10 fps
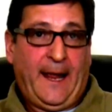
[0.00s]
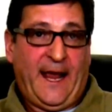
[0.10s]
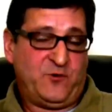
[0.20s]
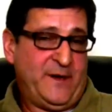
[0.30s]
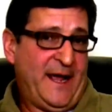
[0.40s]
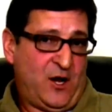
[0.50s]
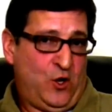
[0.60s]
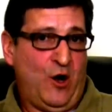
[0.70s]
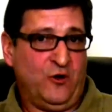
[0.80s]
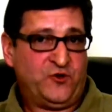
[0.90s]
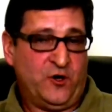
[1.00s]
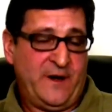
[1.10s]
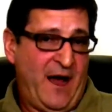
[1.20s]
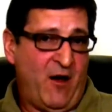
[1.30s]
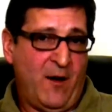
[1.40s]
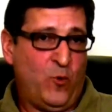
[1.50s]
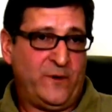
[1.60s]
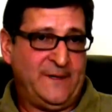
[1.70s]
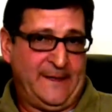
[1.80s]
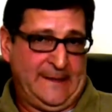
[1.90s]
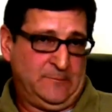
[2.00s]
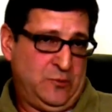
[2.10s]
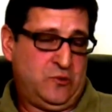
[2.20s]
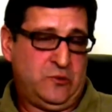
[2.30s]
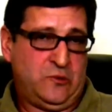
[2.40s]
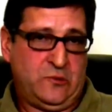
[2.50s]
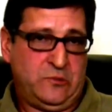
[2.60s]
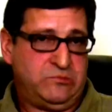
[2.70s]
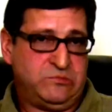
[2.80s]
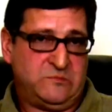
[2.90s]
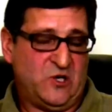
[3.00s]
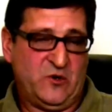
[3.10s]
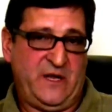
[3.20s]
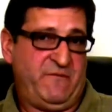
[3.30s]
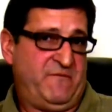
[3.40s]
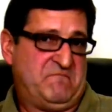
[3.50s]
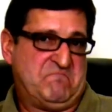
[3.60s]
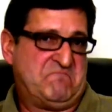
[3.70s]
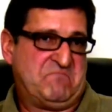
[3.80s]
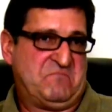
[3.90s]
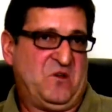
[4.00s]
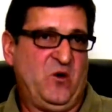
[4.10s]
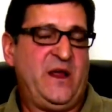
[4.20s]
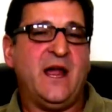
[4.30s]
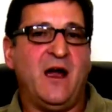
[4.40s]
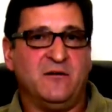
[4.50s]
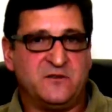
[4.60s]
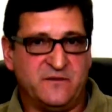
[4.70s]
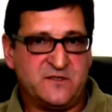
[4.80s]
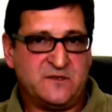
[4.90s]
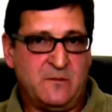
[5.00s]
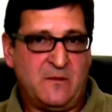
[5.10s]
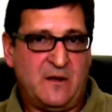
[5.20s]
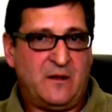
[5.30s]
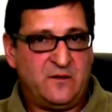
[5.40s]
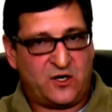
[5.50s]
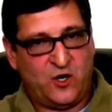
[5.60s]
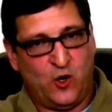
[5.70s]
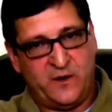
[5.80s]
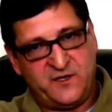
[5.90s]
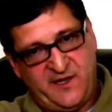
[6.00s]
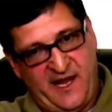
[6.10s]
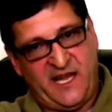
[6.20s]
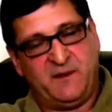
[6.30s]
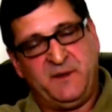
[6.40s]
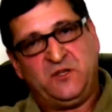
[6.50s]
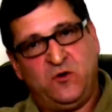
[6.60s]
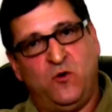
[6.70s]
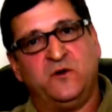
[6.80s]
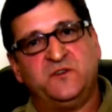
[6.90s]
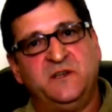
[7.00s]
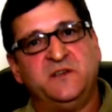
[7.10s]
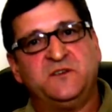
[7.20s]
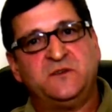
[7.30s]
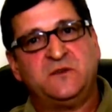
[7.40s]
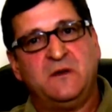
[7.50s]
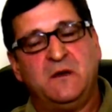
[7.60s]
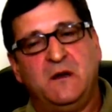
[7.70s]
As we got closer, now I'm within 30 yards. The current is taking me towards this